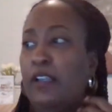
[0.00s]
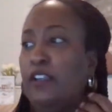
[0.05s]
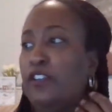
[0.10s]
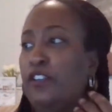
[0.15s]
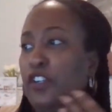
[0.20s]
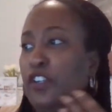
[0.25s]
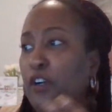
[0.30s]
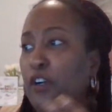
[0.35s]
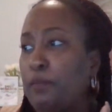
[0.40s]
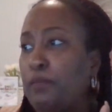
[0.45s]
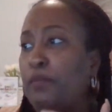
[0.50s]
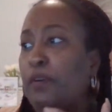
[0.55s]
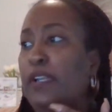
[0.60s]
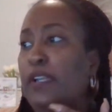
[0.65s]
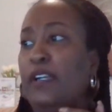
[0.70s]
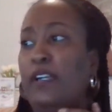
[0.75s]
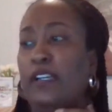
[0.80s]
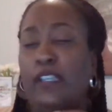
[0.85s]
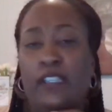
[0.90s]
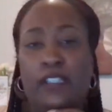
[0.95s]
You know,
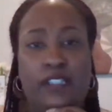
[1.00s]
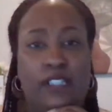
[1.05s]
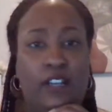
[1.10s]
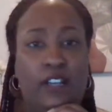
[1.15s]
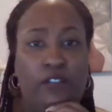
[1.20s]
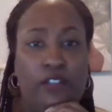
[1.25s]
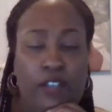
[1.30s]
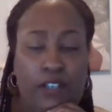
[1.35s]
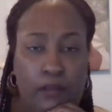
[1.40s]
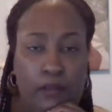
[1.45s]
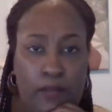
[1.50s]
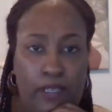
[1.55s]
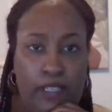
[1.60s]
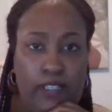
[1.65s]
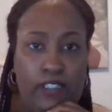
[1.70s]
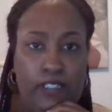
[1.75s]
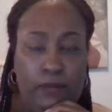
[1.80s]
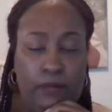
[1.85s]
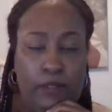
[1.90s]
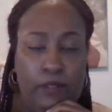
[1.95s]
pray against that running
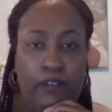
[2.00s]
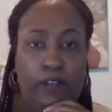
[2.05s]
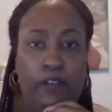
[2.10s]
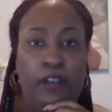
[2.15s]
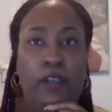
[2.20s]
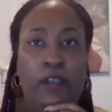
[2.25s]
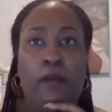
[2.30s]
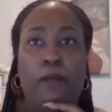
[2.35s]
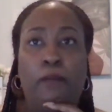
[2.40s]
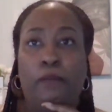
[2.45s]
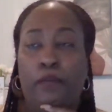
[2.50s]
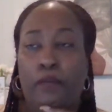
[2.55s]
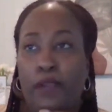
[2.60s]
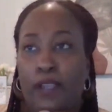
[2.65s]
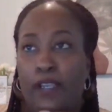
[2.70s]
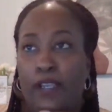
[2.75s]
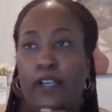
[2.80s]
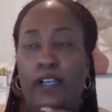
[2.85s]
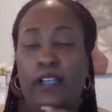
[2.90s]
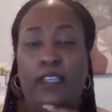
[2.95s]
man spirit.
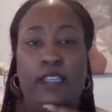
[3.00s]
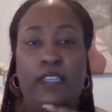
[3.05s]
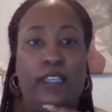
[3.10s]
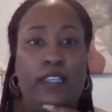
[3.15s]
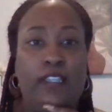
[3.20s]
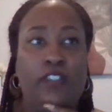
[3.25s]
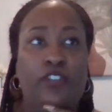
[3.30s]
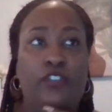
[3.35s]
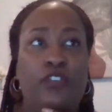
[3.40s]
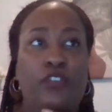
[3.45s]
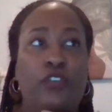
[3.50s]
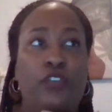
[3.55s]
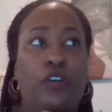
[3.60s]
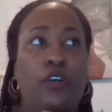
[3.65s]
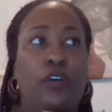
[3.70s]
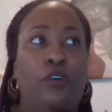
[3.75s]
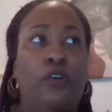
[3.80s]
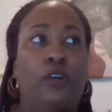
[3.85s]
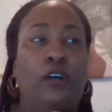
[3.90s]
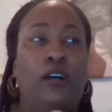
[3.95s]
Pray against, you
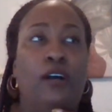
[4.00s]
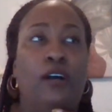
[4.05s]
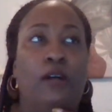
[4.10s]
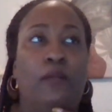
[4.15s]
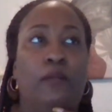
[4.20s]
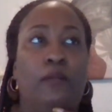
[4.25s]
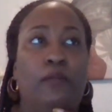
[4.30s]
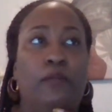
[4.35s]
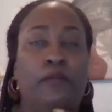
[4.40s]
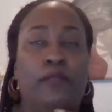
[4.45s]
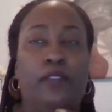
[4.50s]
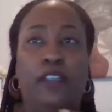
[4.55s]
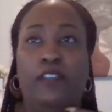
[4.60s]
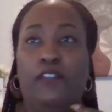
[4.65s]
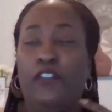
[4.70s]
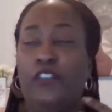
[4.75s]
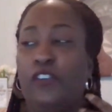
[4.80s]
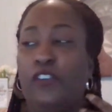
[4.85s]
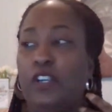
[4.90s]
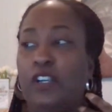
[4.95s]
know,
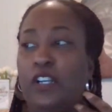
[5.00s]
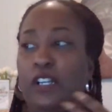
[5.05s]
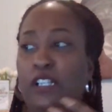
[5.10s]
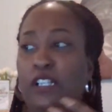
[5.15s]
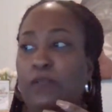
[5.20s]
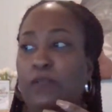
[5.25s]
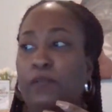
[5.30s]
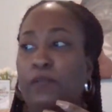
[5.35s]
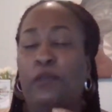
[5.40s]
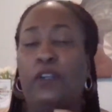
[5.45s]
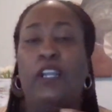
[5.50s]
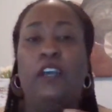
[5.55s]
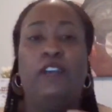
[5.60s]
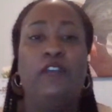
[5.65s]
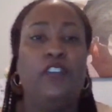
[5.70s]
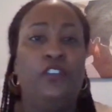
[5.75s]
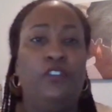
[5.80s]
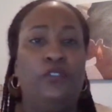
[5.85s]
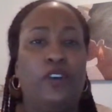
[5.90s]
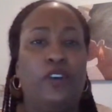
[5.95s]
if your husband,
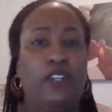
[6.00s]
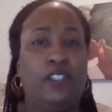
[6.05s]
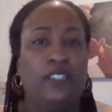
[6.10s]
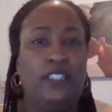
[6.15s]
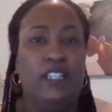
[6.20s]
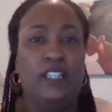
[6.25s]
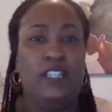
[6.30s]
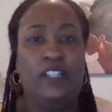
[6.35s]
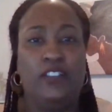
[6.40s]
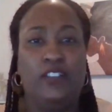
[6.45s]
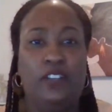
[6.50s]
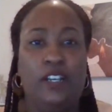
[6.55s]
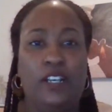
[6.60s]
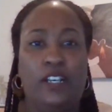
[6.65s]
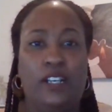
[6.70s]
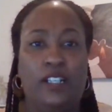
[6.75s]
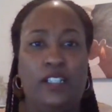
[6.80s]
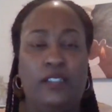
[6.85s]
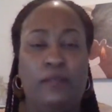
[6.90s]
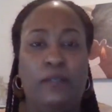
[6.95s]
whatever you are seeing in your
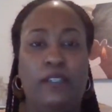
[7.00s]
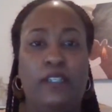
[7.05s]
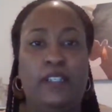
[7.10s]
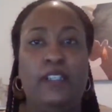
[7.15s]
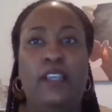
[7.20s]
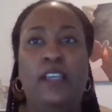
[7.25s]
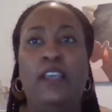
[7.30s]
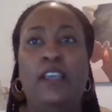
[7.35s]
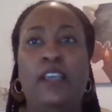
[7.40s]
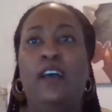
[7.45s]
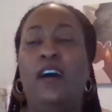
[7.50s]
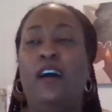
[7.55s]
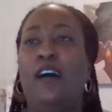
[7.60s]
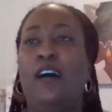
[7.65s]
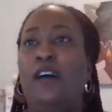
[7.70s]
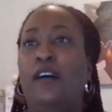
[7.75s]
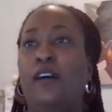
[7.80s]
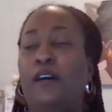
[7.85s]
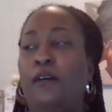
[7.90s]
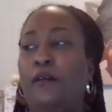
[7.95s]
husband,
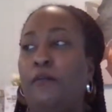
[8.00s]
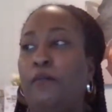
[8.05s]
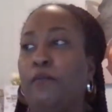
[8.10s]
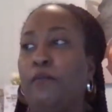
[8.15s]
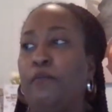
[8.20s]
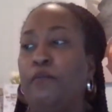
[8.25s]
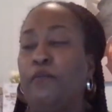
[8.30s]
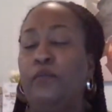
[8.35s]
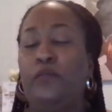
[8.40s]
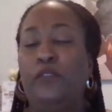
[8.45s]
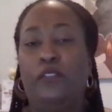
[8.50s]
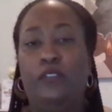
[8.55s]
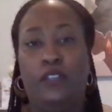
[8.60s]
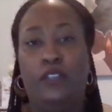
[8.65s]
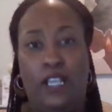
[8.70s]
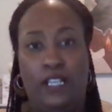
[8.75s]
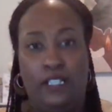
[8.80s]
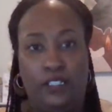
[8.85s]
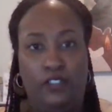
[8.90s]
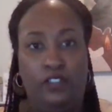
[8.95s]

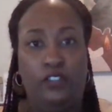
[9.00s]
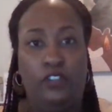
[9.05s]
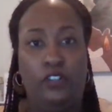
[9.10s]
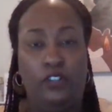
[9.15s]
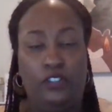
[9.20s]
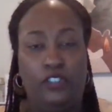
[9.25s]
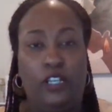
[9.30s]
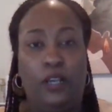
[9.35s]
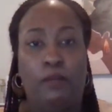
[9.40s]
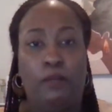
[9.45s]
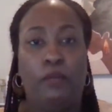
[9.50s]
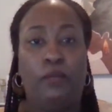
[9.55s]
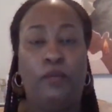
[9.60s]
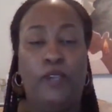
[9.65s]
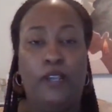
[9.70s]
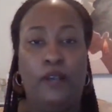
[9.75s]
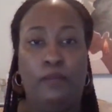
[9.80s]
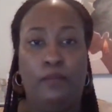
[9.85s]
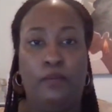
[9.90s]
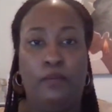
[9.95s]
those are
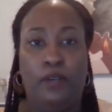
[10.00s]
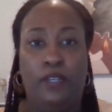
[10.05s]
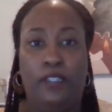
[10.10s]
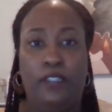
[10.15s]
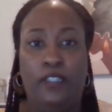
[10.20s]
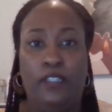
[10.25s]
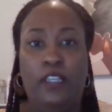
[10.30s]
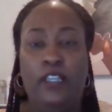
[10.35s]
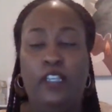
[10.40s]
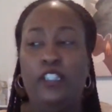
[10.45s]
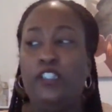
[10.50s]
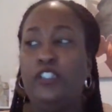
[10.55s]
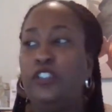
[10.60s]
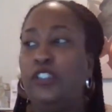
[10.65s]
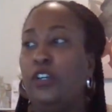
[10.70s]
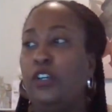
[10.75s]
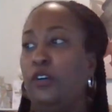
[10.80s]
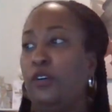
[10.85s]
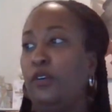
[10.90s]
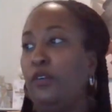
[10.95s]
prayer points.
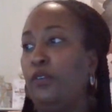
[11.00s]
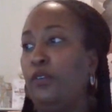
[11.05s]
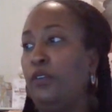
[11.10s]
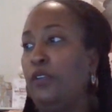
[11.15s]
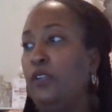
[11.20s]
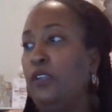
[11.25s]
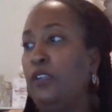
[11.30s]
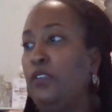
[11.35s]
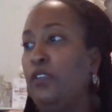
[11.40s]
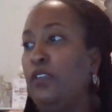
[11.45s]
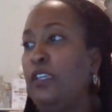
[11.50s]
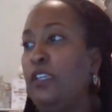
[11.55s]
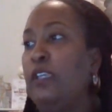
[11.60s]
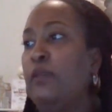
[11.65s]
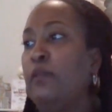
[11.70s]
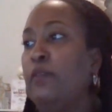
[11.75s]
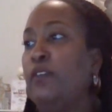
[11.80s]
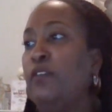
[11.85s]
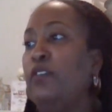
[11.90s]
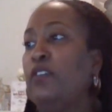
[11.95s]
So you
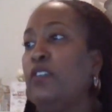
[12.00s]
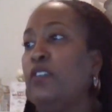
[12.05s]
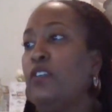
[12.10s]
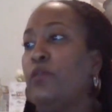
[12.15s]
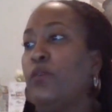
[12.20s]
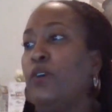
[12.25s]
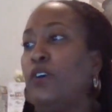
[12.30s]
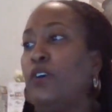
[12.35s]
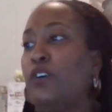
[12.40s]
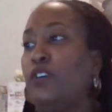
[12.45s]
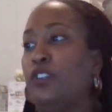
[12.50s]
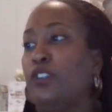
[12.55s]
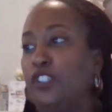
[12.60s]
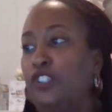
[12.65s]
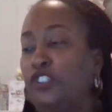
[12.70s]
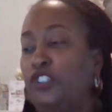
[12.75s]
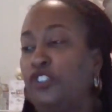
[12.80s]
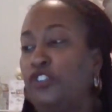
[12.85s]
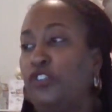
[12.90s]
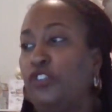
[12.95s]
keep using the word
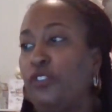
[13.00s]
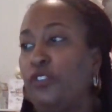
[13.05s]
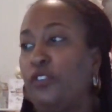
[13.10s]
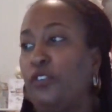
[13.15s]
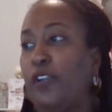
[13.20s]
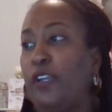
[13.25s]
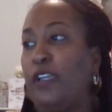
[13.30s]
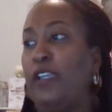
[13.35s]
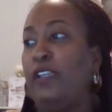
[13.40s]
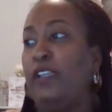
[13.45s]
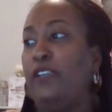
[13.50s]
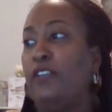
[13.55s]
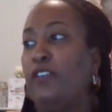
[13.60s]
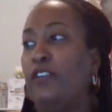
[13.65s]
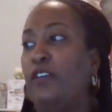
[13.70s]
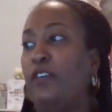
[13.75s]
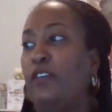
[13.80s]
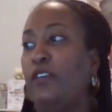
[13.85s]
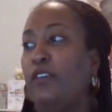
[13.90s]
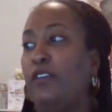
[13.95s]
destroy, you
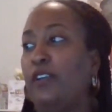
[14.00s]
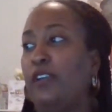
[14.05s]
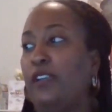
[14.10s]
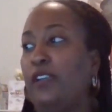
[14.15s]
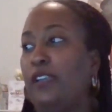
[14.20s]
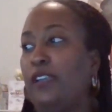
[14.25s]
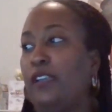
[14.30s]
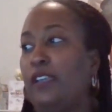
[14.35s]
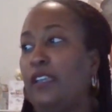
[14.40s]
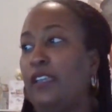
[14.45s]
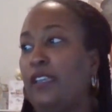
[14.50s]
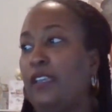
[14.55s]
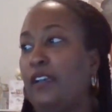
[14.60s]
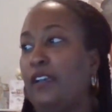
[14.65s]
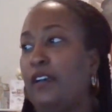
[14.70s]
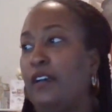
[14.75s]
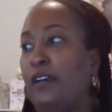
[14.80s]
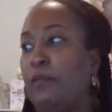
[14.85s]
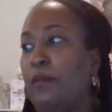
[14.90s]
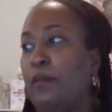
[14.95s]
know,
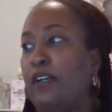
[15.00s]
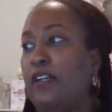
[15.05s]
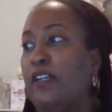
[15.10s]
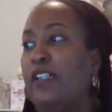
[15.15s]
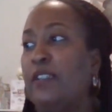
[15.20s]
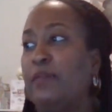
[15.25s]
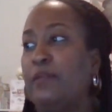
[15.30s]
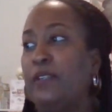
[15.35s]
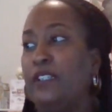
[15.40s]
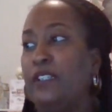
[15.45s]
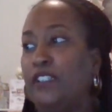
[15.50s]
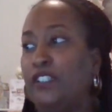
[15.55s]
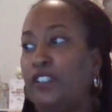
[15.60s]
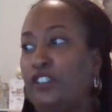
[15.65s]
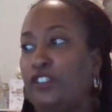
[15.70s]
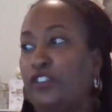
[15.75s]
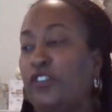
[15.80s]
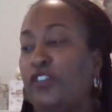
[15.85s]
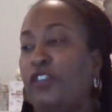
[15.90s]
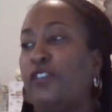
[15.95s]
my husband is
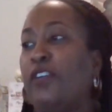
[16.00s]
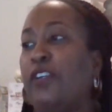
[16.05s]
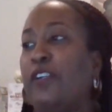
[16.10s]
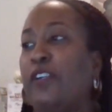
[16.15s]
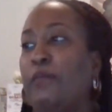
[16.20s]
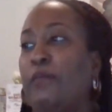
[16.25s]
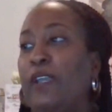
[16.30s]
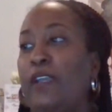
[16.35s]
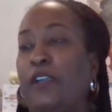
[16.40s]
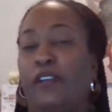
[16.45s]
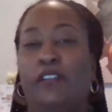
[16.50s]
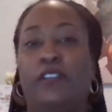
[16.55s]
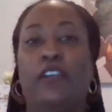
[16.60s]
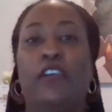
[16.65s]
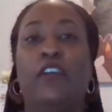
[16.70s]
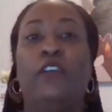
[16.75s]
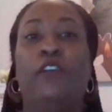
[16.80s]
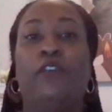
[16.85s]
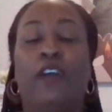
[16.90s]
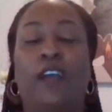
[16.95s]
destroying the marriage,
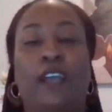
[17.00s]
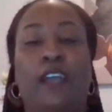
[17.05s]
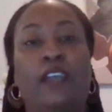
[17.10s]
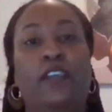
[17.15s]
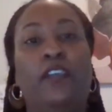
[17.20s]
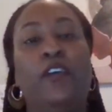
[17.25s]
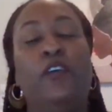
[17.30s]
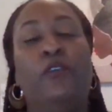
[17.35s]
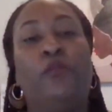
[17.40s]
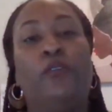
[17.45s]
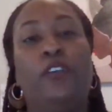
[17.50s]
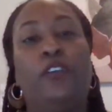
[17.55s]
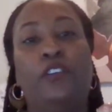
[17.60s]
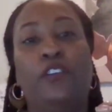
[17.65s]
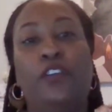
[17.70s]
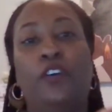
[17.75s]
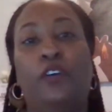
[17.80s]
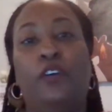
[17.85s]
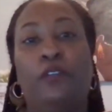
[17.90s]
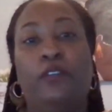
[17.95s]
right? Well,
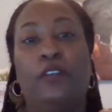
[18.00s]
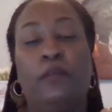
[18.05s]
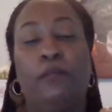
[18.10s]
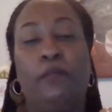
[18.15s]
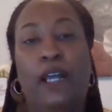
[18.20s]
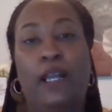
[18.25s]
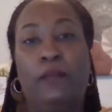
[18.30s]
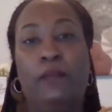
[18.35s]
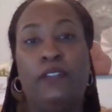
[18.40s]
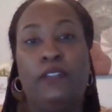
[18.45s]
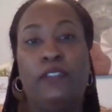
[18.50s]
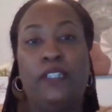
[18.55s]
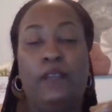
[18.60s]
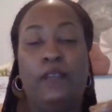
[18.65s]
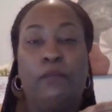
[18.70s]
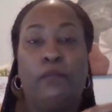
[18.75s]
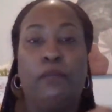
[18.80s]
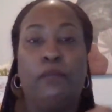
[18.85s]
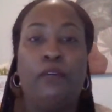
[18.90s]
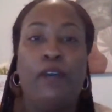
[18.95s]
you know, the Bible
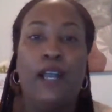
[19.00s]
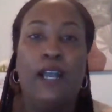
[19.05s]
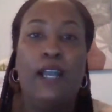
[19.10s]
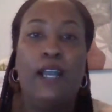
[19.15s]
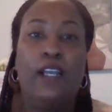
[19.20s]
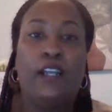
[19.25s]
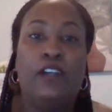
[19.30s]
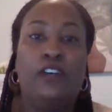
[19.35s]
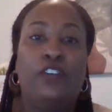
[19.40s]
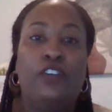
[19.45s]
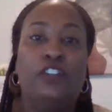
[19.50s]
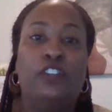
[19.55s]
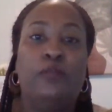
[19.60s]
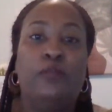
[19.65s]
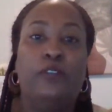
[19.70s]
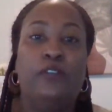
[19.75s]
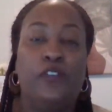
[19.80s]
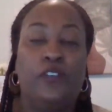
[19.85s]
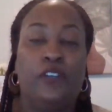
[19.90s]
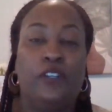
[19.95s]
say pride goes
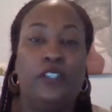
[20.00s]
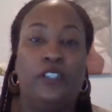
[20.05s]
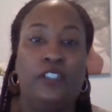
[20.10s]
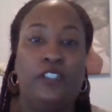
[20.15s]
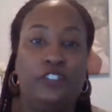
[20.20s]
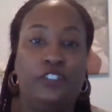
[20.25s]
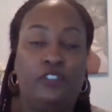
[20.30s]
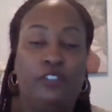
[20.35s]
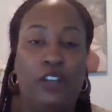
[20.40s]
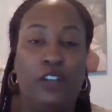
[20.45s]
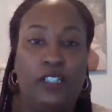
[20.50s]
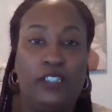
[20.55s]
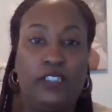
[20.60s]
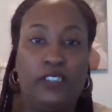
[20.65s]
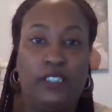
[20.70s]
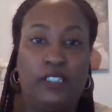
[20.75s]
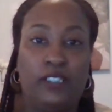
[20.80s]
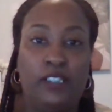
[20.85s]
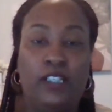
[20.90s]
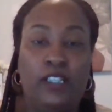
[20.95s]
before
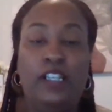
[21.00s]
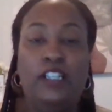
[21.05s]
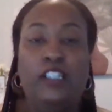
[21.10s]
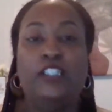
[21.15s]
destruction.